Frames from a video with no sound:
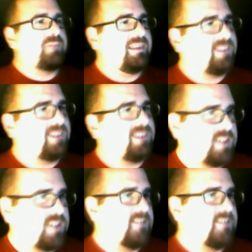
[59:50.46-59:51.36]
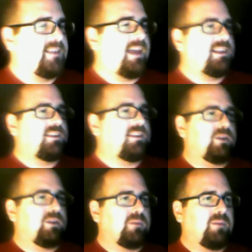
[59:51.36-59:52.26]
questions at this
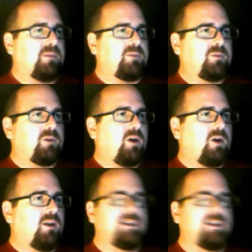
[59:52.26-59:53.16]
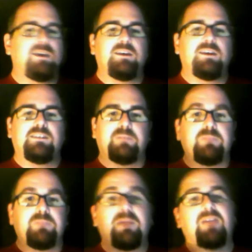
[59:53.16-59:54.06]
very moment. We will call it something
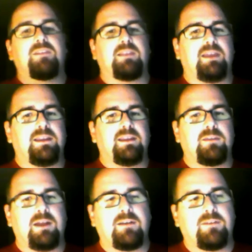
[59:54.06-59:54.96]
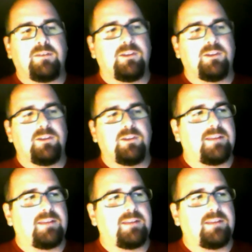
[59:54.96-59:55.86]
better than lightning round, even though lightning
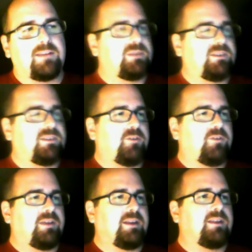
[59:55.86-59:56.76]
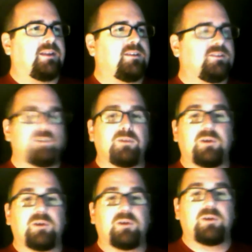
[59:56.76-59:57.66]
round would just be so fitting. Screw it, we're
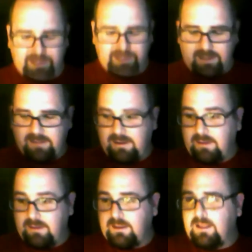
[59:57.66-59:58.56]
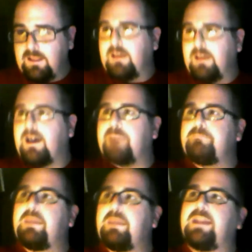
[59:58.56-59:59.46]
calling it the lightning round. I
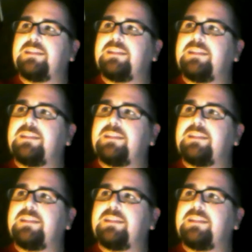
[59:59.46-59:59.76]
may need to get another